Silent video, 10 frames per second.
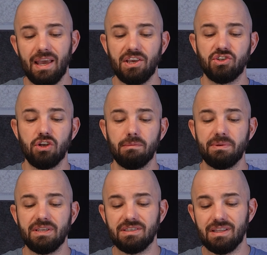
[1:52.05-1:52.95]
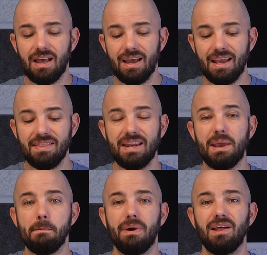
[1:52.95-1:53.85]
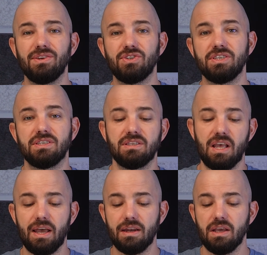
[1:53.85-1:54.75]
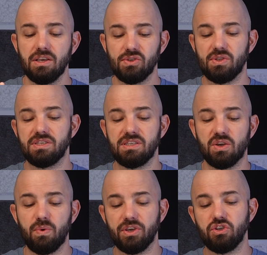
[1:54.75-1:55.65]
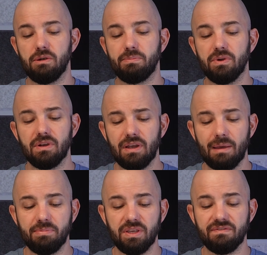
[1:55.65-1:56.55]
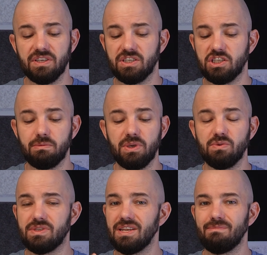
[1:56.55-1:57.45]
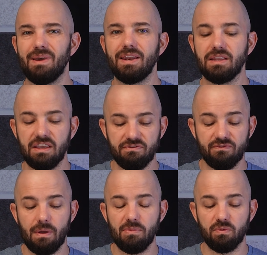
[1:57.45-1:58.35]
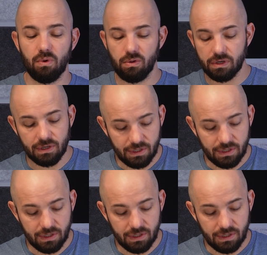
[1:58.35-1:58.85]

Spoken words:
a sharpening slot, and then a polishing slot. So this is a quick sharpener. I believe this is to be used independently from the roller.